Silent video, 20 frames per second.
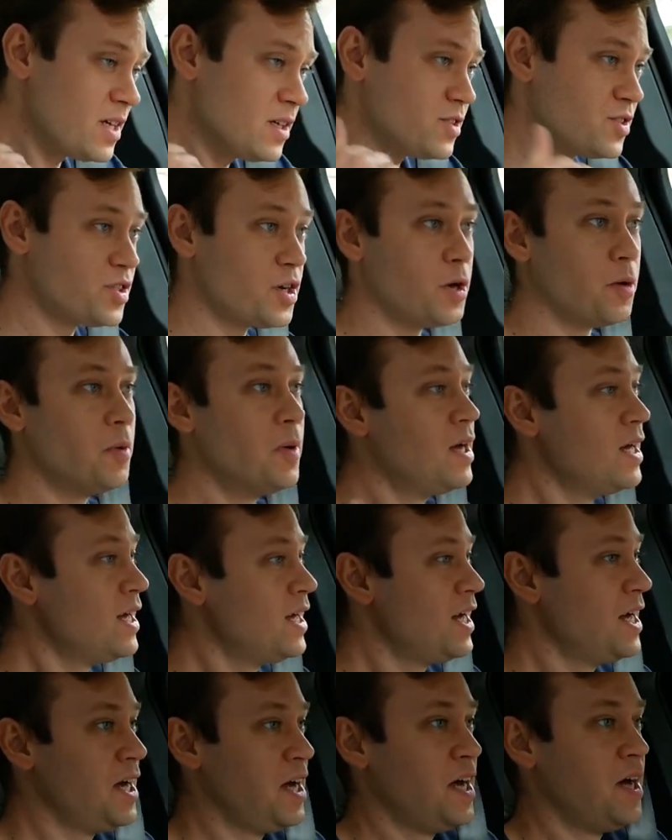so
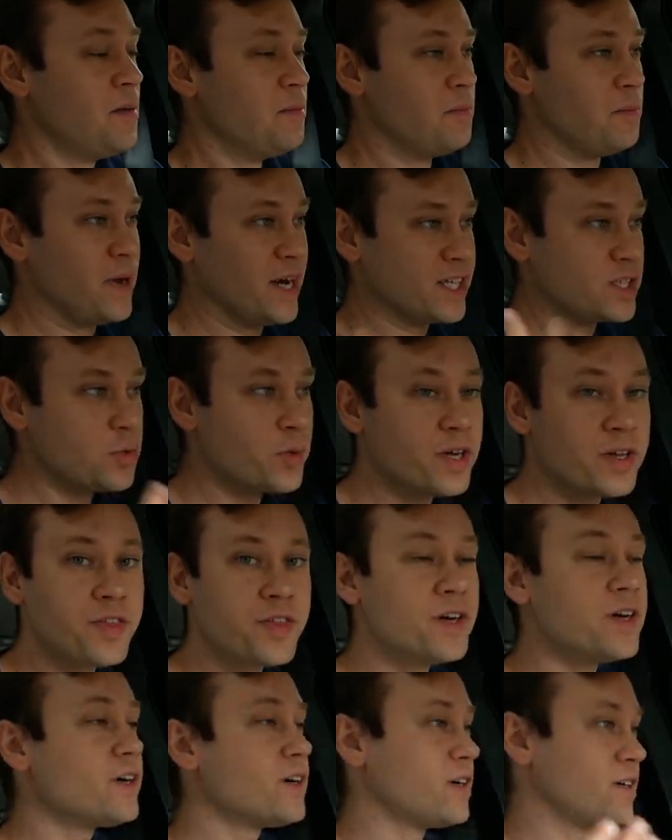may
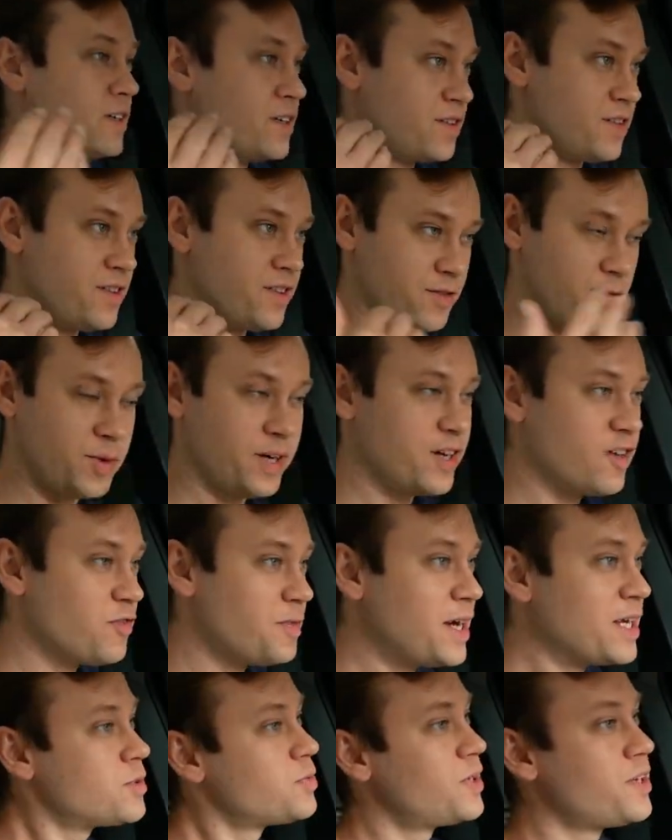23rd the week of
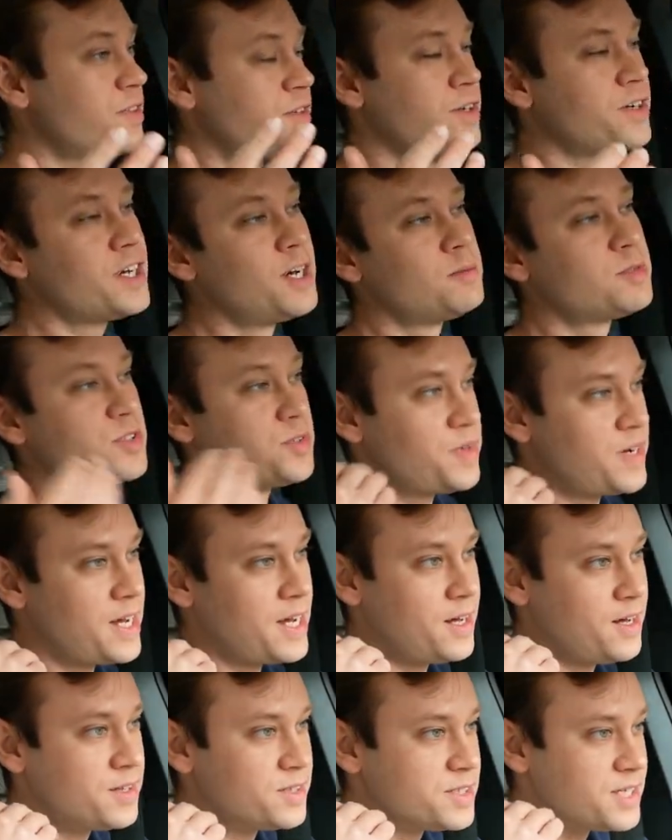may 23rd comes
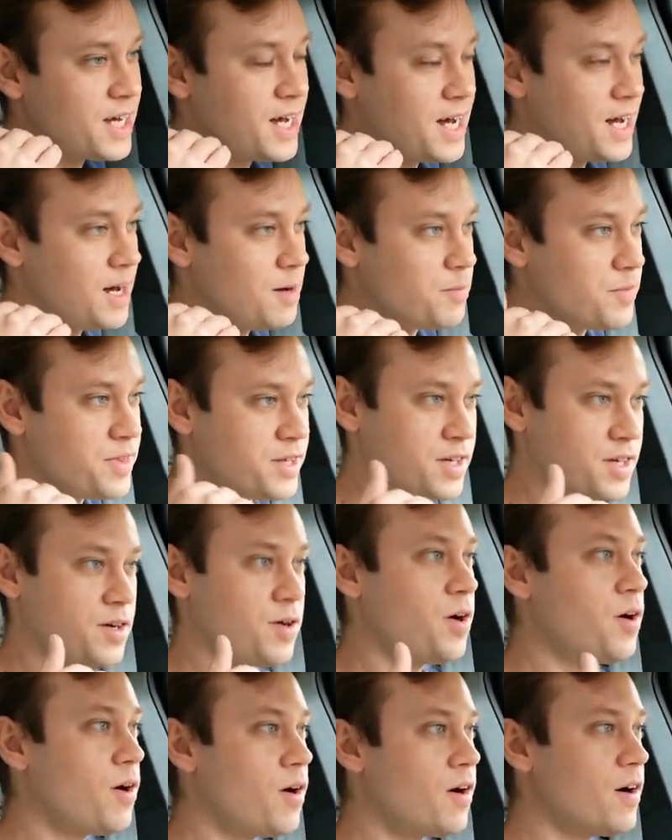around um, the
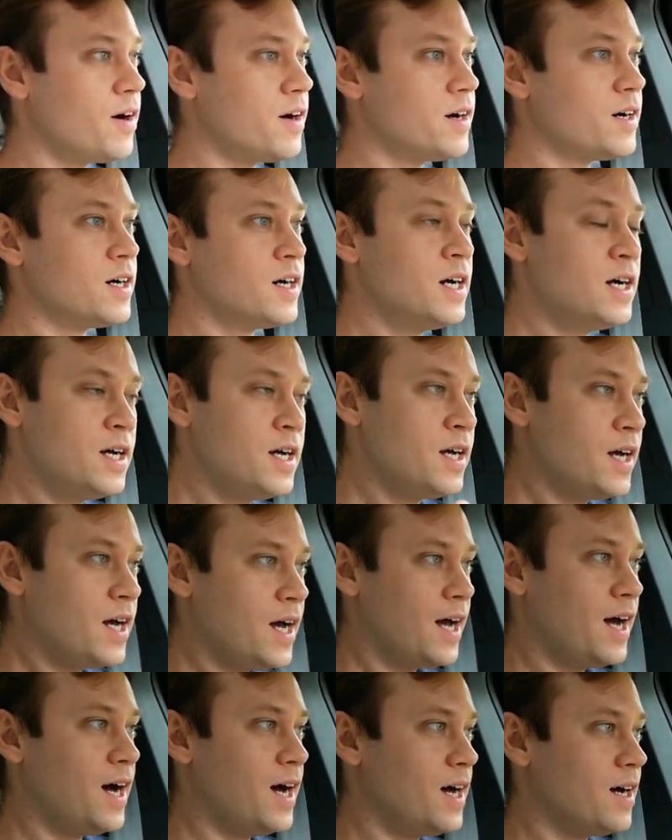car
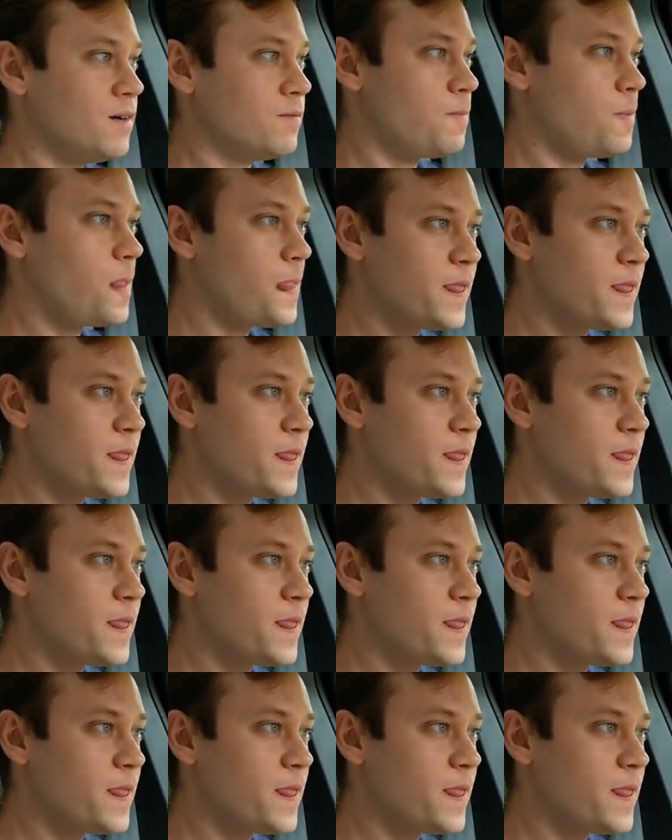uh,